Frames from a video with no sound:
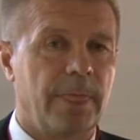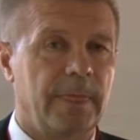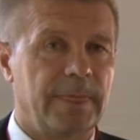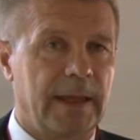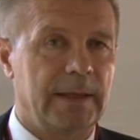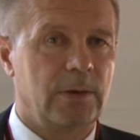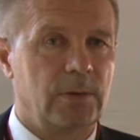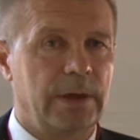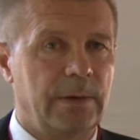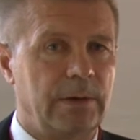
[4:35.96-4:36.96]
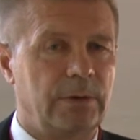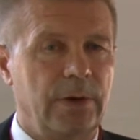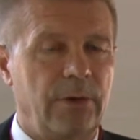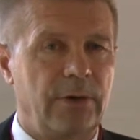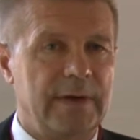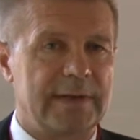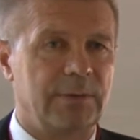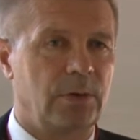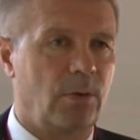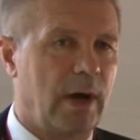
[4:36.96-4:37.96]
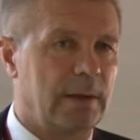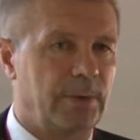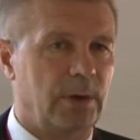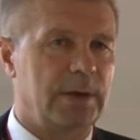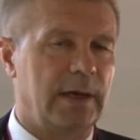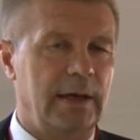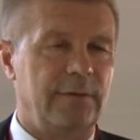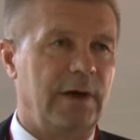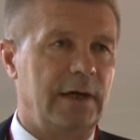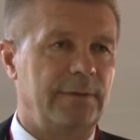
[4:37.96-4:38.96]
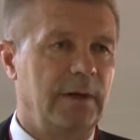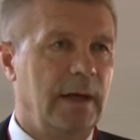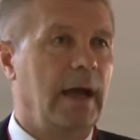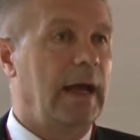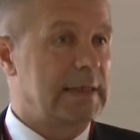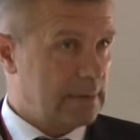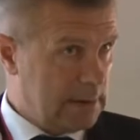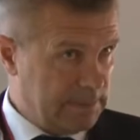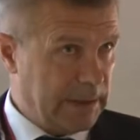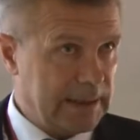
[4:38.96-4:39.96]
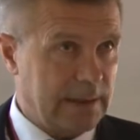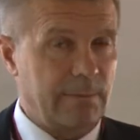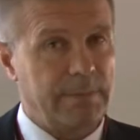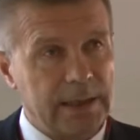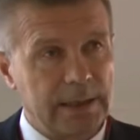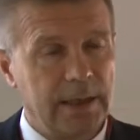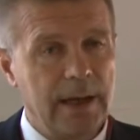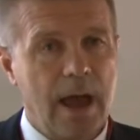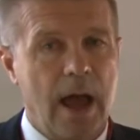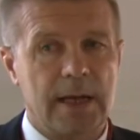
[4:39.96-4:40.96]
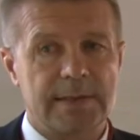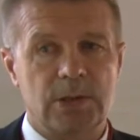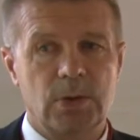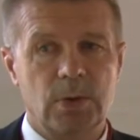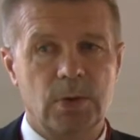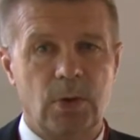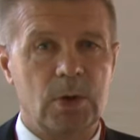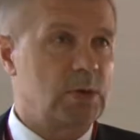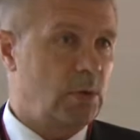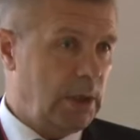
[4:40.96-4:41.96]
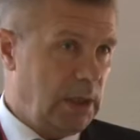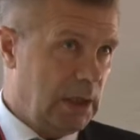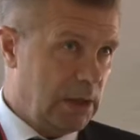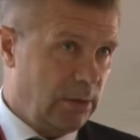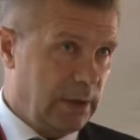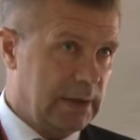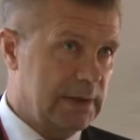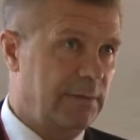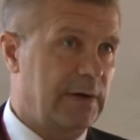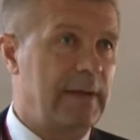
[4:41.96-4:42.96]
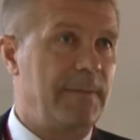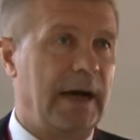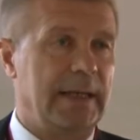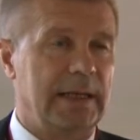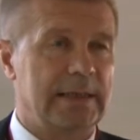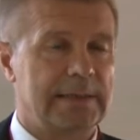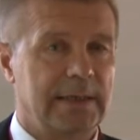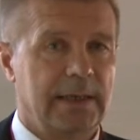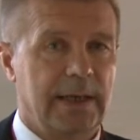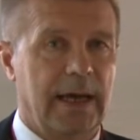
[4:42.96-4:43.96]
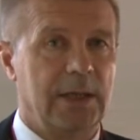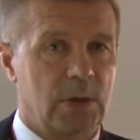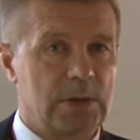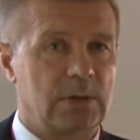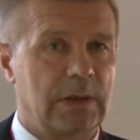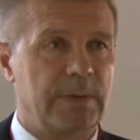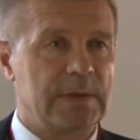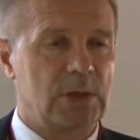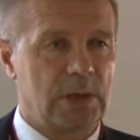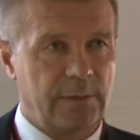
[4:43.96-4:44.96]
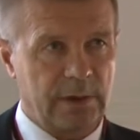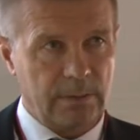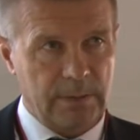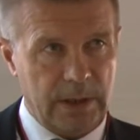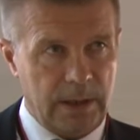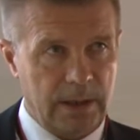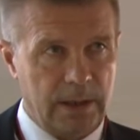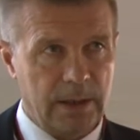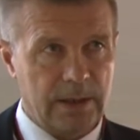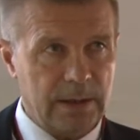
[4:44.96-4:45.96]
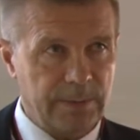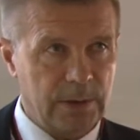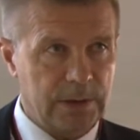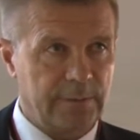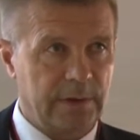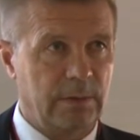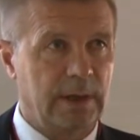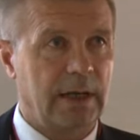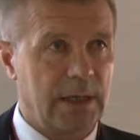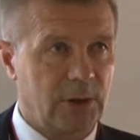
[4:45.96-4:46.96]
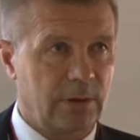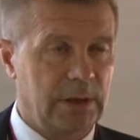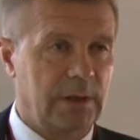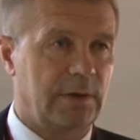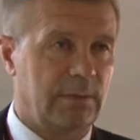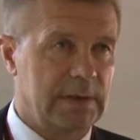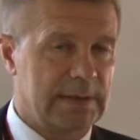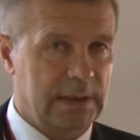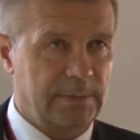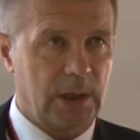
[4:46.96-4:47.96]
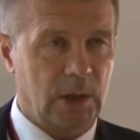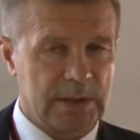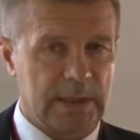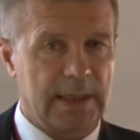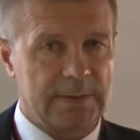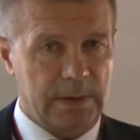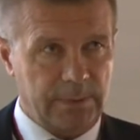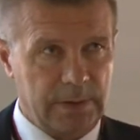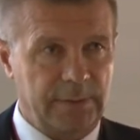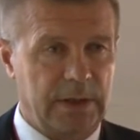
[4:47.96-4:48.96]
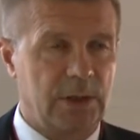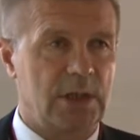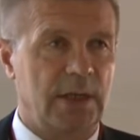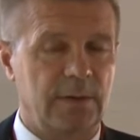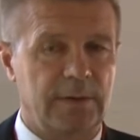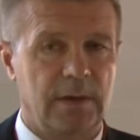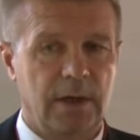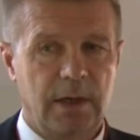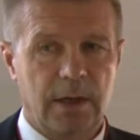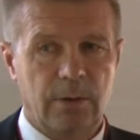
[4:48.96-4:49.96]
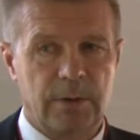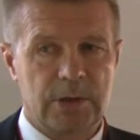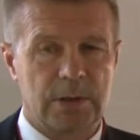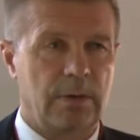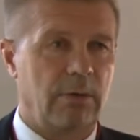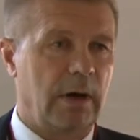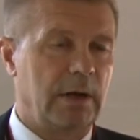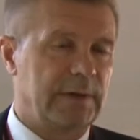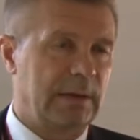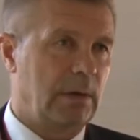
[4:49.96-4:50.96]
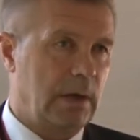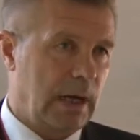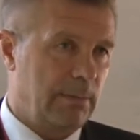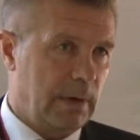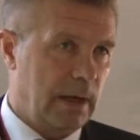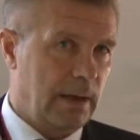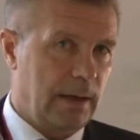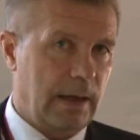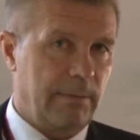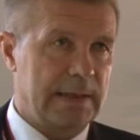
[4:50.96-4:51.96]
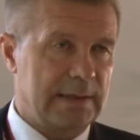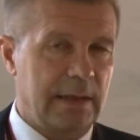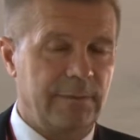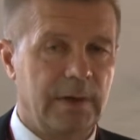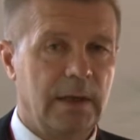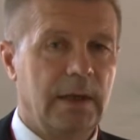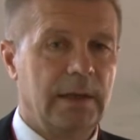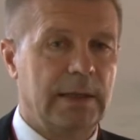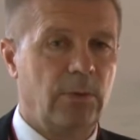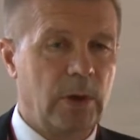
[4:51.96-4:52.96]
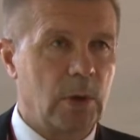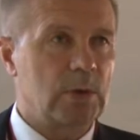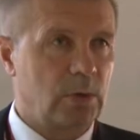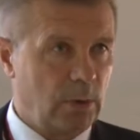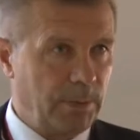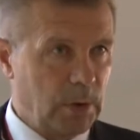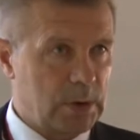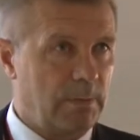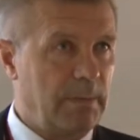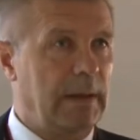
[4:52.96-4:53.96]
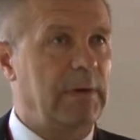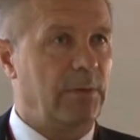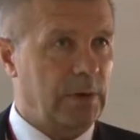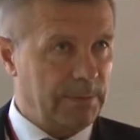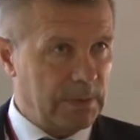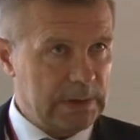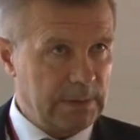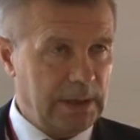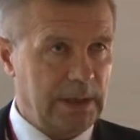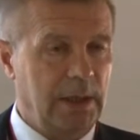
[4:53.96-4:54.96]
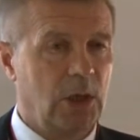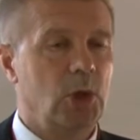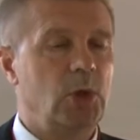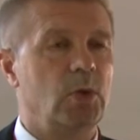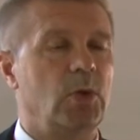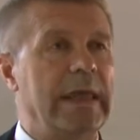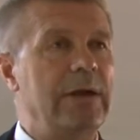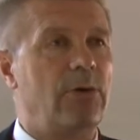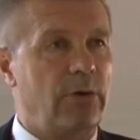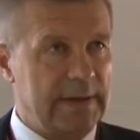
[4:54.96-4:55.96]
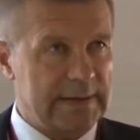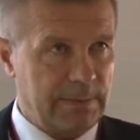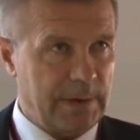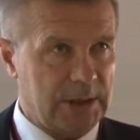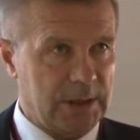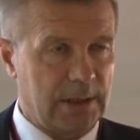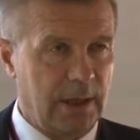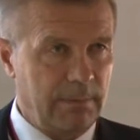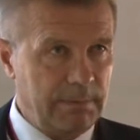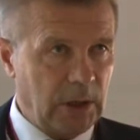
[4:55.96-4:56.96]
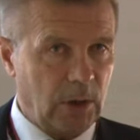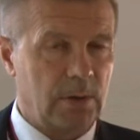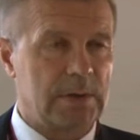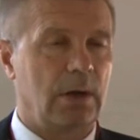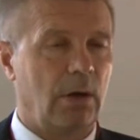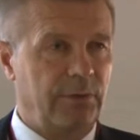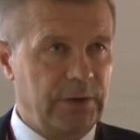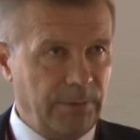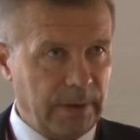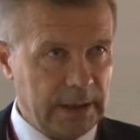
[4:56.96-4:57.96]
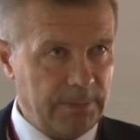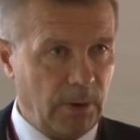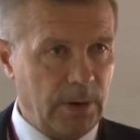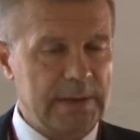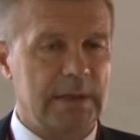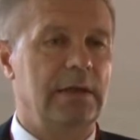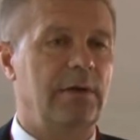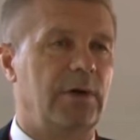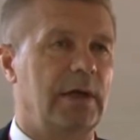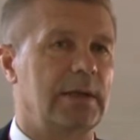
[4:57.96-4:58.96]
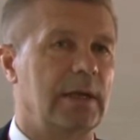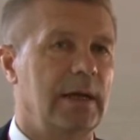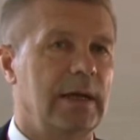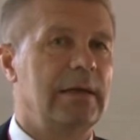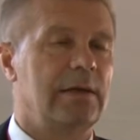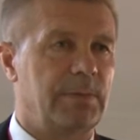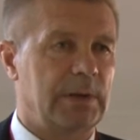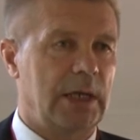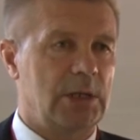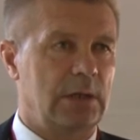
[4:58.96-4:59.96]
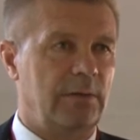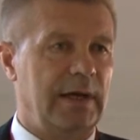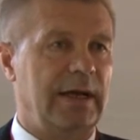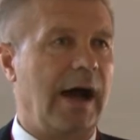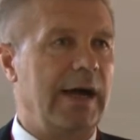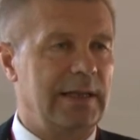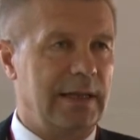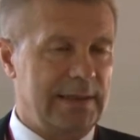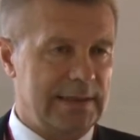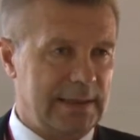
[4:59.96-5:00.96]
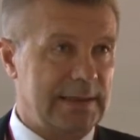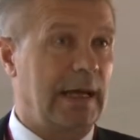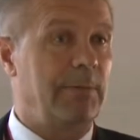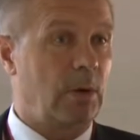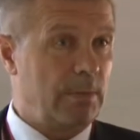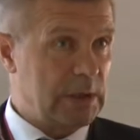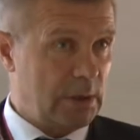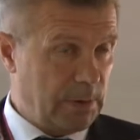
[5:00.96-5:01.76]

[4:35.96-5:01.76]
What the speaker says: then to increase them to 1.85 is better. But as you also hear during the different panels and also the position from the reporter, from the cult committee, from Ms. Silvia Costa, as well for different shadows, which is one of them I'm myself, then we also to push maybe for a possibility to increase the budget because of different points and different interpretation of the guidelines, the same commission